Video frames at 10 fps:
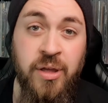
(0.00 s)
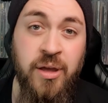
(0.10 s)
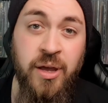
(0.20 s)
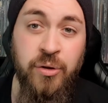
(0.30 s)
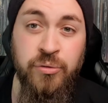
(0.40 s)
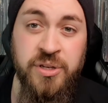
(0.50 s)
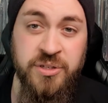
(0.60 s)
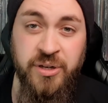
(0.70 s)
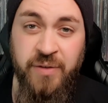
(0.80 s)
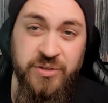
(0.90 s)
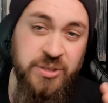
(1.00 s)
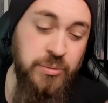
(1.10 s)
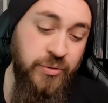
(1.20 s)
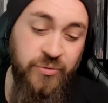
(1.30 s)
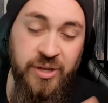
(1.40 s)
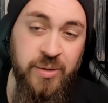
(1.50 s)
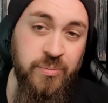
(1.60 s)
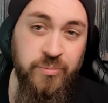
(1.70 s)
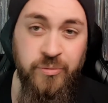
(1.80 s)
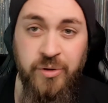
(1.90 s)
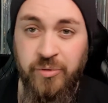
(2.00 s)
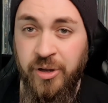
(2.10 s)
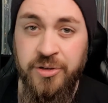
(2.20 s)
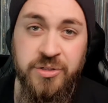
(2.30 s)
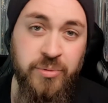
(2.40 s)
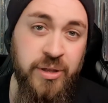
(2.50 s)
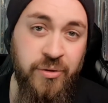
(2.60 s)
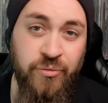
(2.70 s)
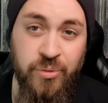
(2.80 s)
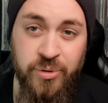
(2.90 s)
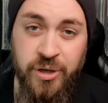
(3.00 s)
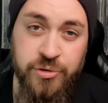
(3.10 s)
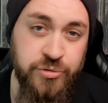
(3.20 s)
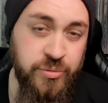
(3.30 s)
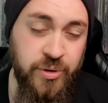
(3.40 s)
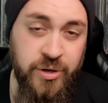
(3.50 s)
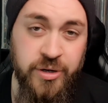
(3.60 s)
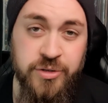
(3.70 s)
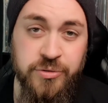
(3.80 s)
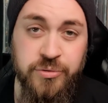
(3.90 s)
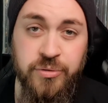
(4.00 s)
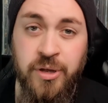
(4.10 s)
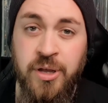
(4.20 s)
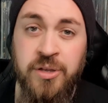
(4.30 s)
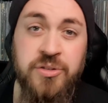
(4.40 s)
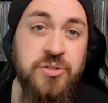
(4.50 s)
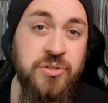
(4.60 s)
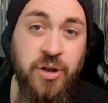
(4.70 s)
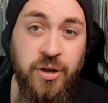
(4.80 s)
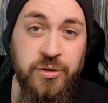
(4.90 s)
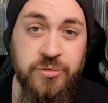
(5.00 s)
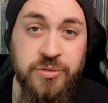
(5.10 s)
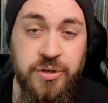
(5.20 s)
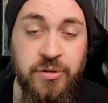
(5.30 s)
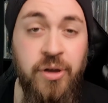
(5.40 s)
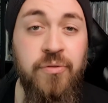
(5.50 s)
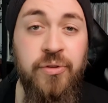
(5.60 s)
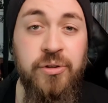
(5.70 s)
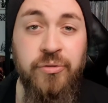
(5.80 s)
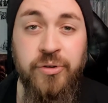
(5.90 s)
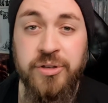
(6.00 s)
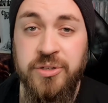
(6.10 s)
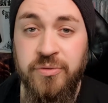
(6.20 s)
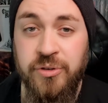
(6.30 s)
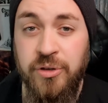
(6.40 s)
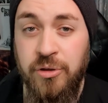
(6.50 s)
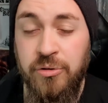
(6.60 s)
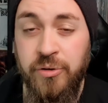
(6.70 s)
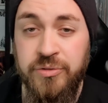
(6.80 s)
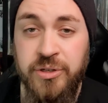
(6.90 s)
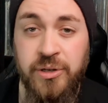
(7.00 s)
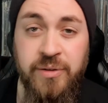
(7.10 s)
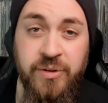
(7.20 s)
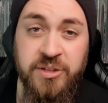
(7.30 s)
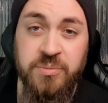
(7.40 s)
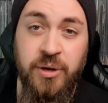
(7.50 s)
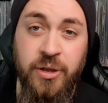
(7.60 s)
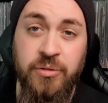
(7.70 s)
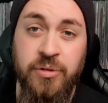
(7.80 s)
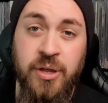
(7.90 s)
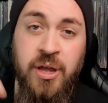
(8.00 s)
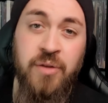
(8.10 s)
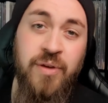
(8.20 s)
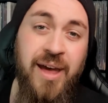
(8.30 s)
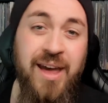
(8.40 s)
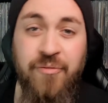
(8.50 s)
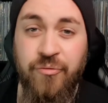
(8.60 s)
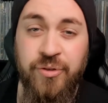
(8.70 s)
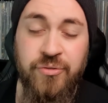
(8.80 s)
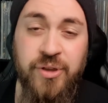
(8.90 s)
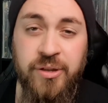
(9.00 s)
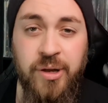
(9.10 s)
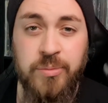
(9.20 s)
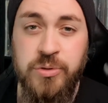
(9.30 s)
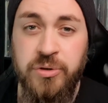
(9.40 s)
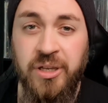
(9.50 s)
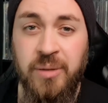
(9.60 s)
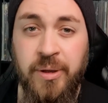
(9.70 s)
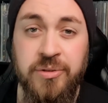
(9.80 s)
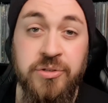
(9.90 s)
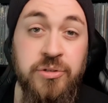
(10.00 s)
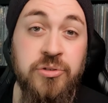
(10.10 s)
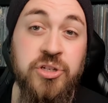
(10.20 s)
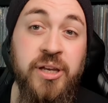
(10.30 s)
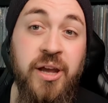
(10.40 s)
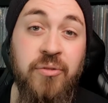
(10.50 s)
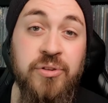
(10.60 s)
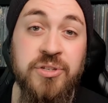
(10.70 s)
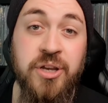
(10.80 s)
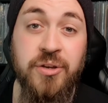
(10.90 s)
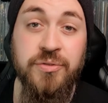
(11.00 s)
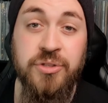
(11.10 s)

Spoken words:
And all these kind of have a similar theme in regards to where they're from, country-wise or style. So hopefully you'll find something new, and obviously I'll leave links below for everything I'm talking about so you can check it out for yourselves.